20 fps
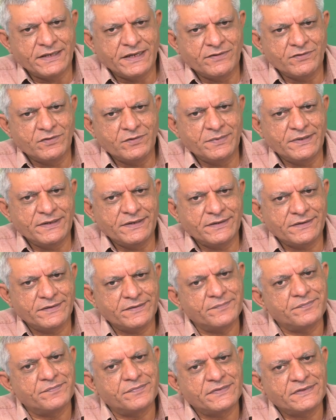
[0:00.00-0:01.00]
there would be
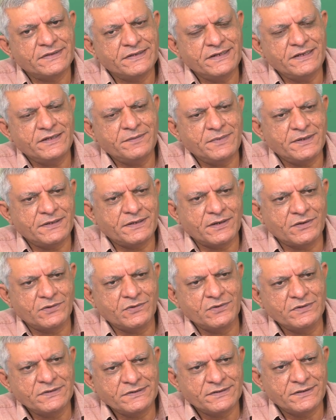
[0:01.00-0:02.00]
3 beta
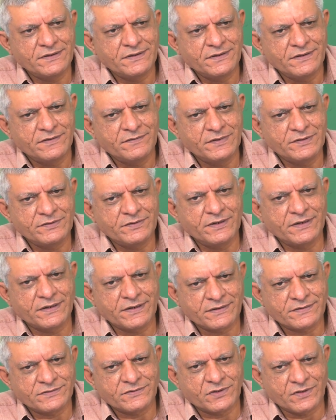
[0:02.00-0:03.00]
nodes which will
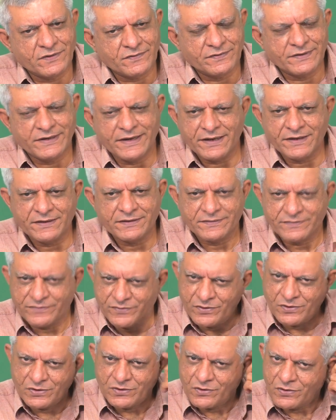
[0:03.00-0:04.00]
sort of take
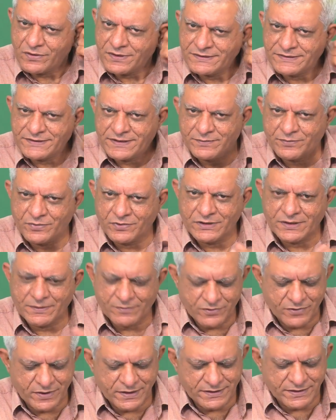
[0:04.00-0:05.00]
4 tokens and put them
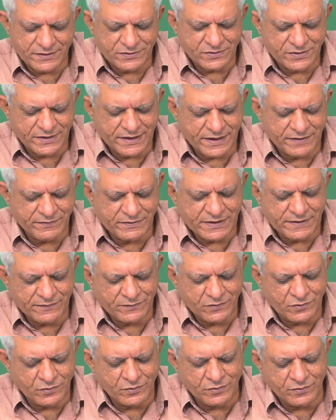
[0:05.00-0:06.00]
together. So, here we
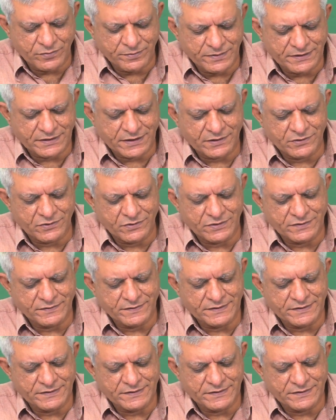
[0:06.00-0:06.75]
have 2 beta nodes